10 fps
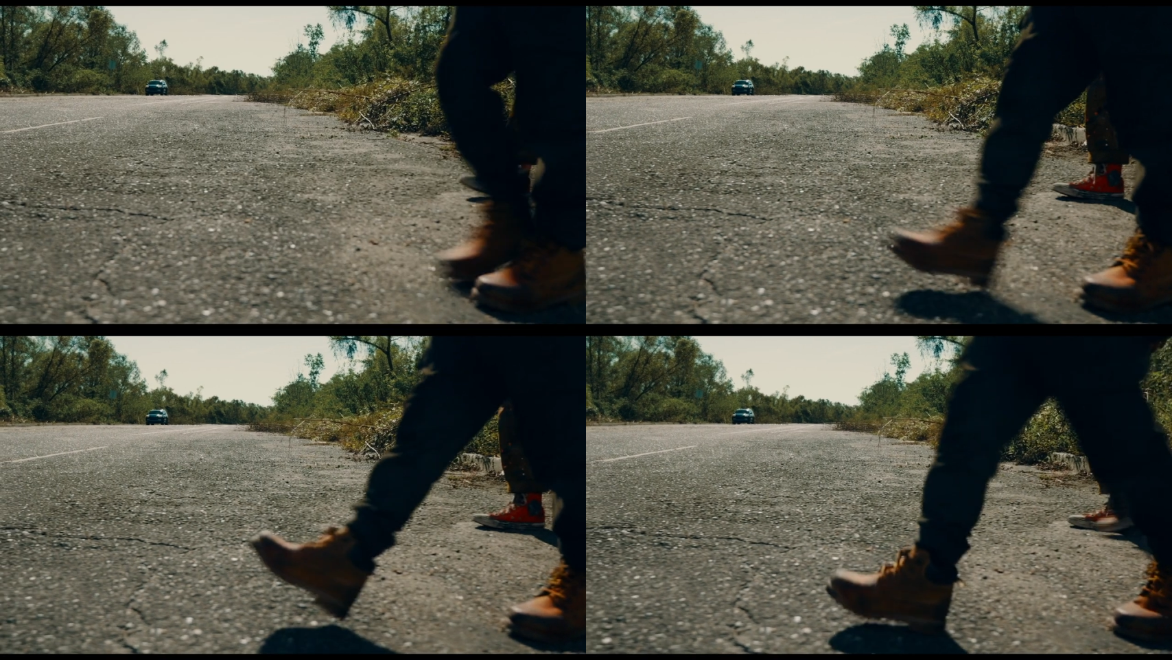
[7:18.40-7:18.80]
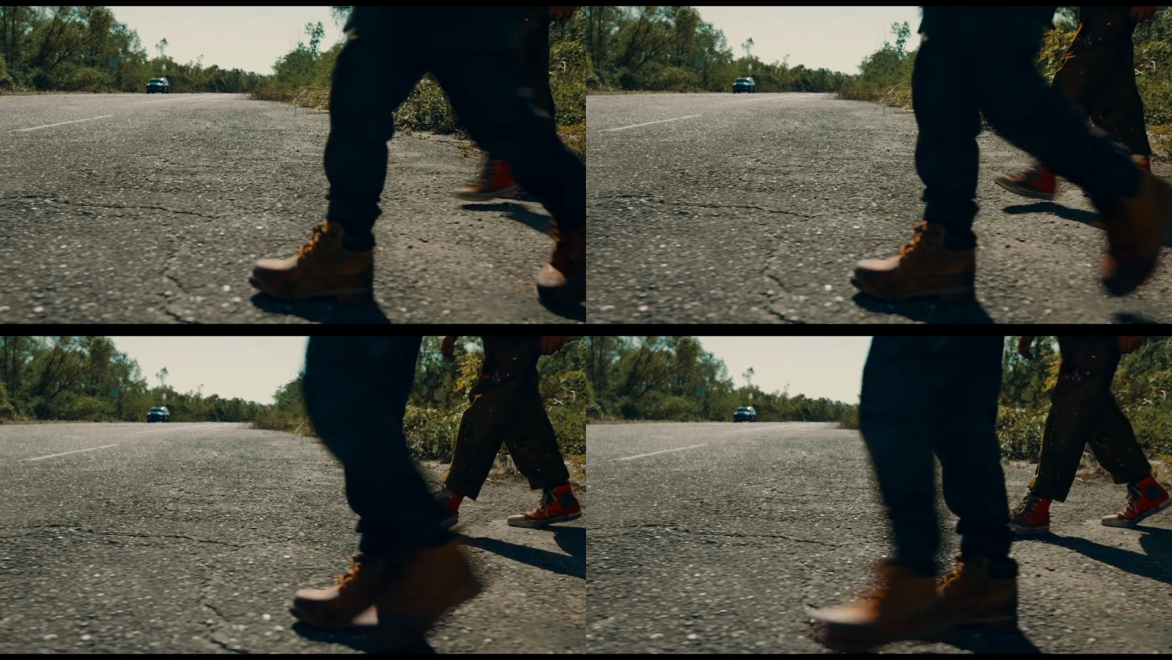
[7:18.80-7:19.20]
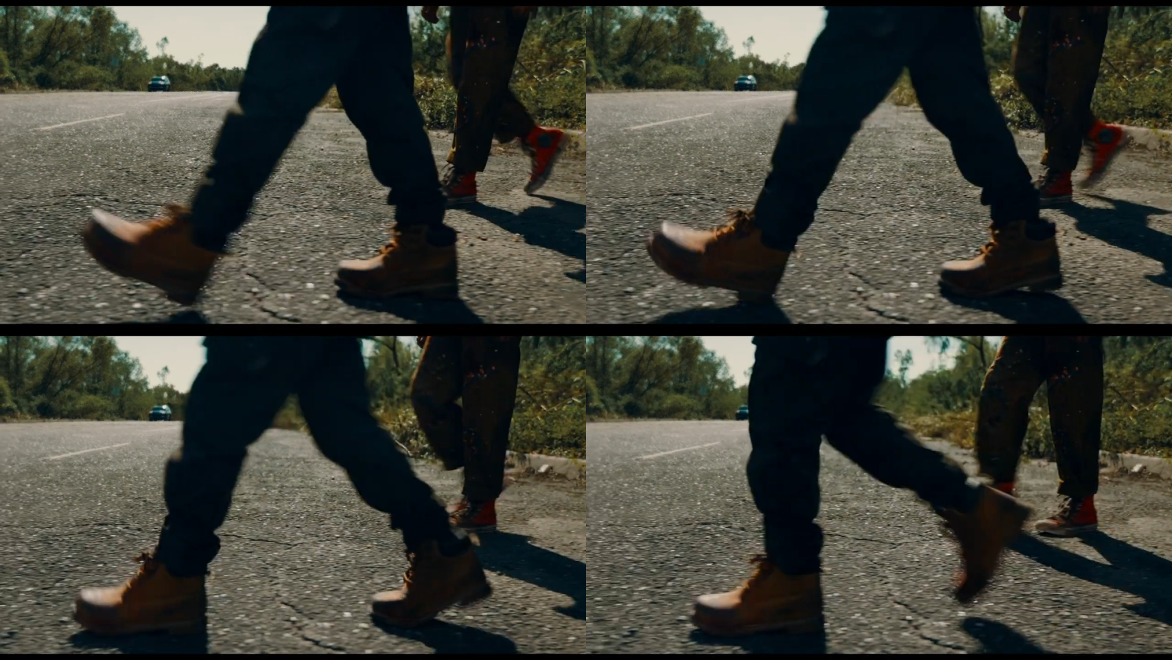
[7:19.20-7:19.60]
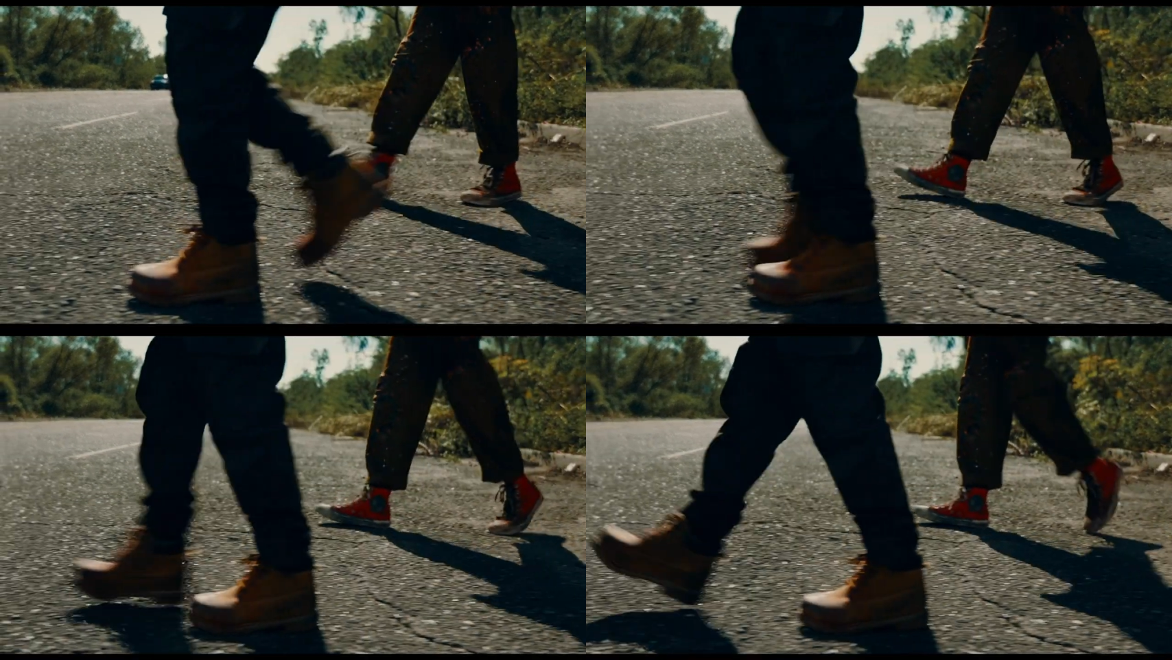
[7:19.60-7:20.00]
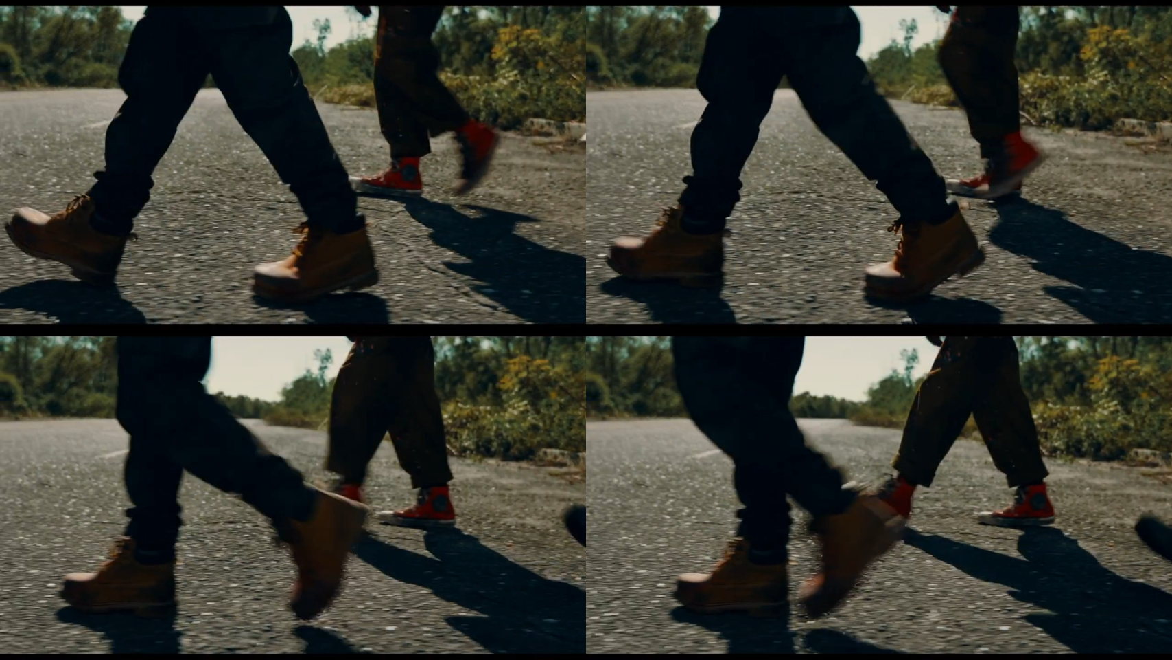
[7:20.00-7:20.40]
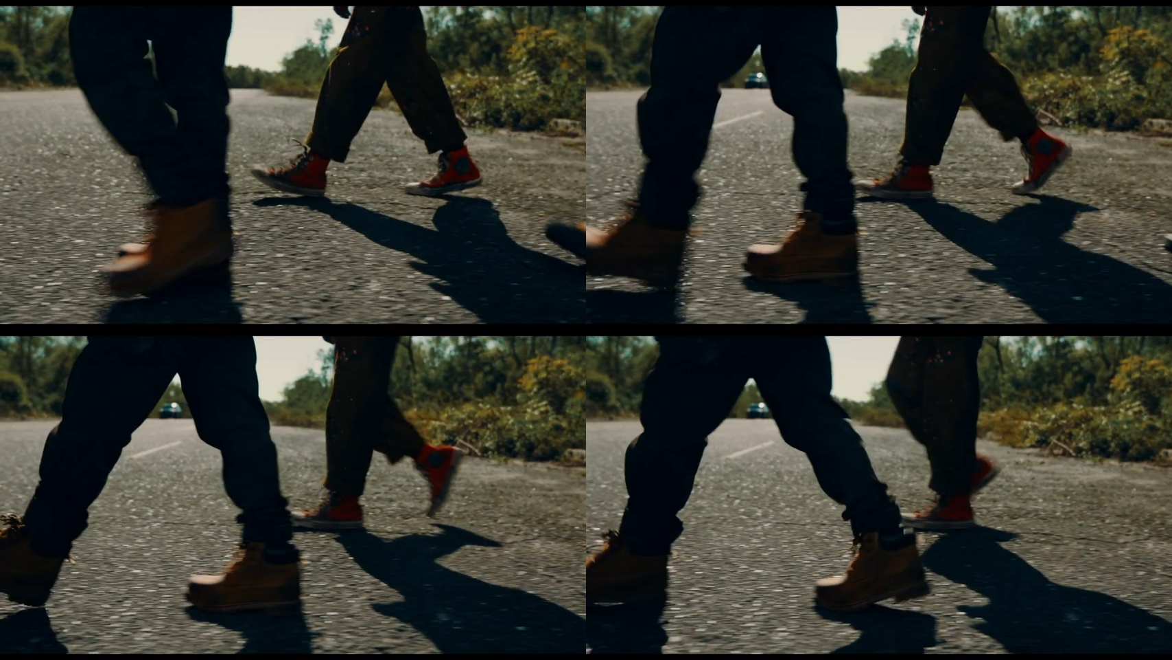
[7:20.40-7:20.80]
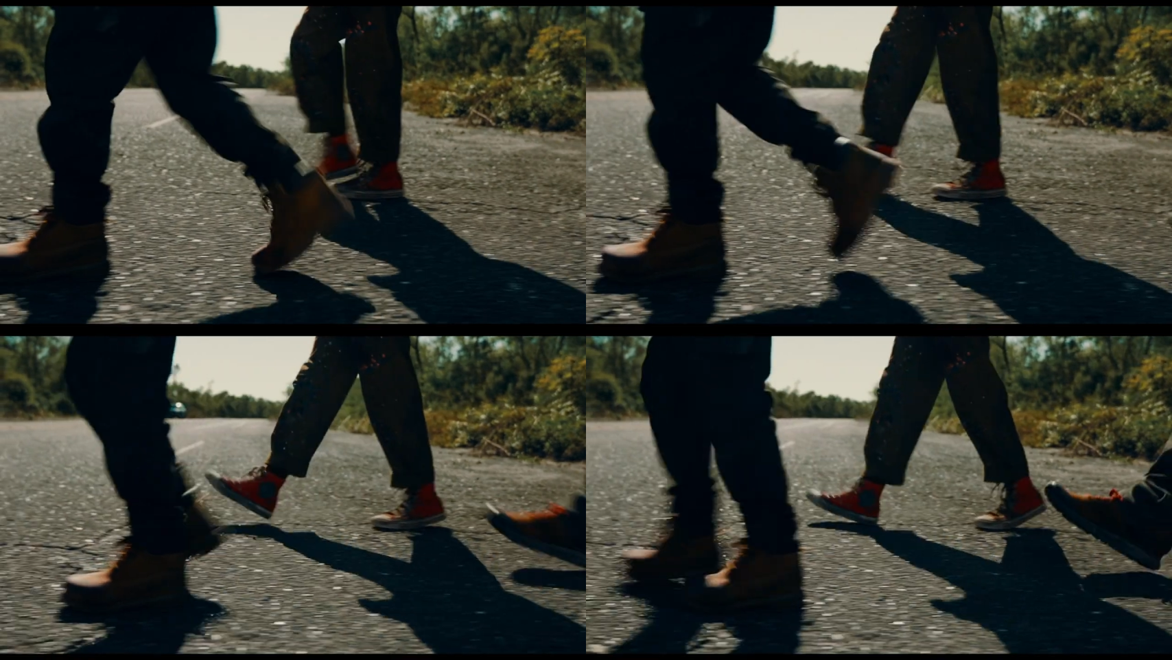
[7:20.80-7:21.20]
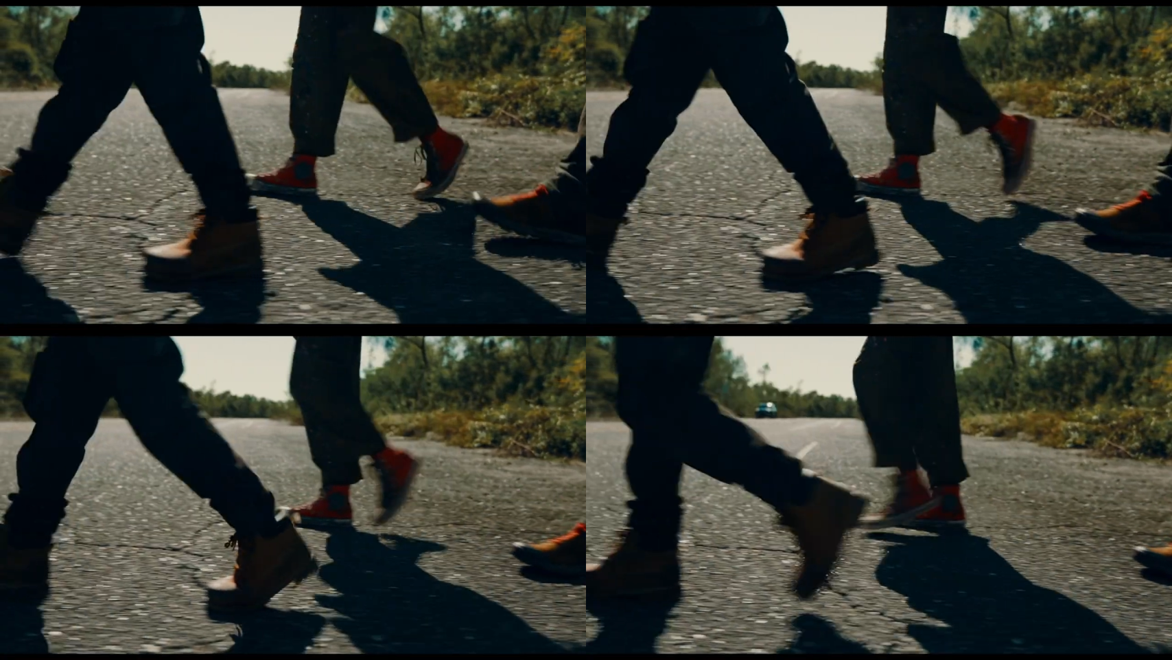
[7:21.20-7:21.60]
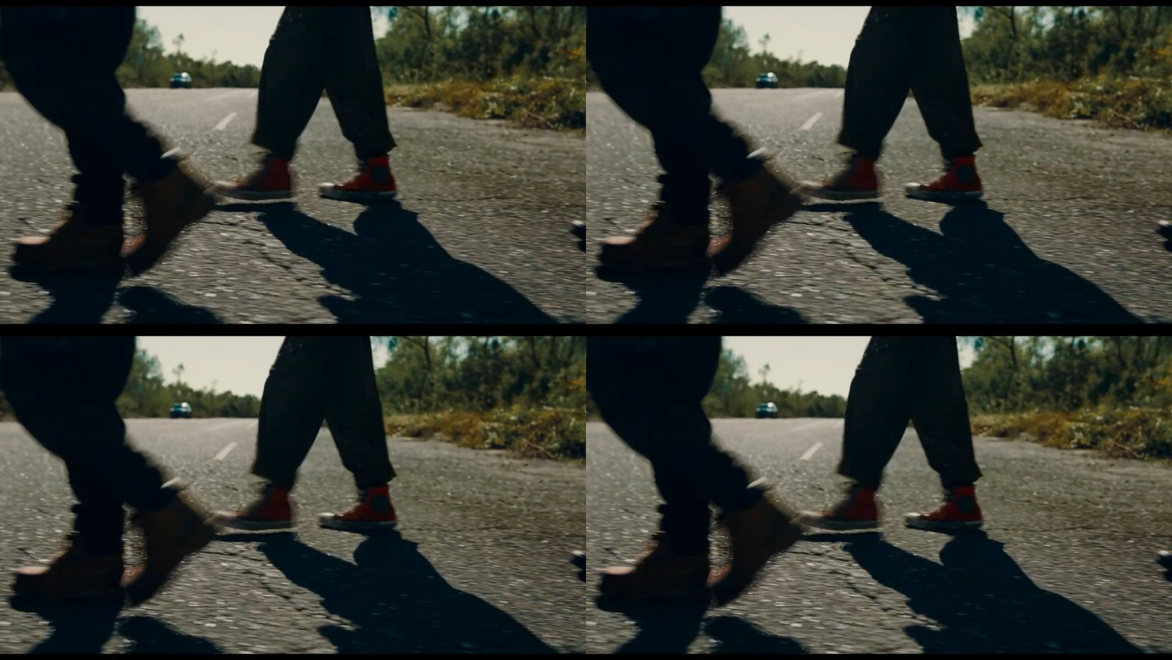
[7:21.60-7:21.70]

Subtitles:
No face is visible, so there are no lips to read.